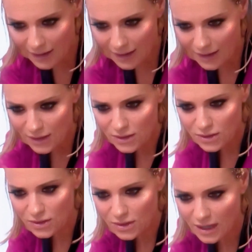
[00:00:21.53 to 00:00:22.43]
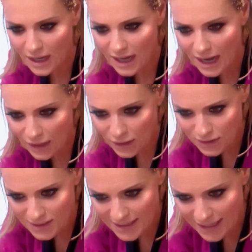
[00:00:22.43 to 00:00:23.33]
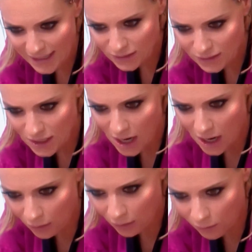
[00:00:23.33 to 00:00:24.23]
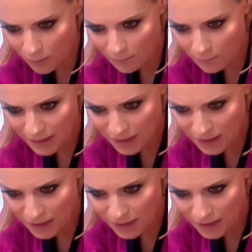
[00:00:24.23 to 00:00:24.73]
in the a housewife's world can be just